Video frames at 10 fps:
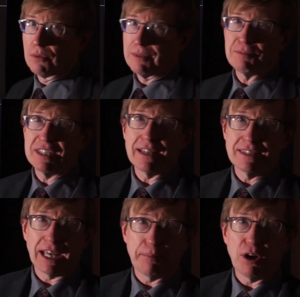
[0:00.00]
besides
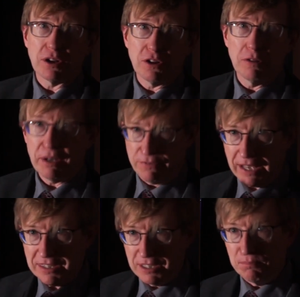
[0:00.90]
like a particle, but the
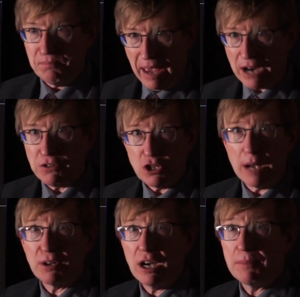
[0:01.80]
fastest
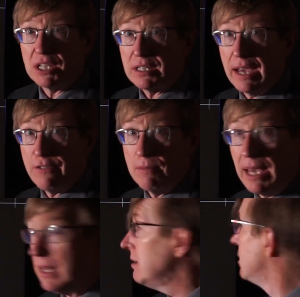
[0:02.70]
macroscopic object ever made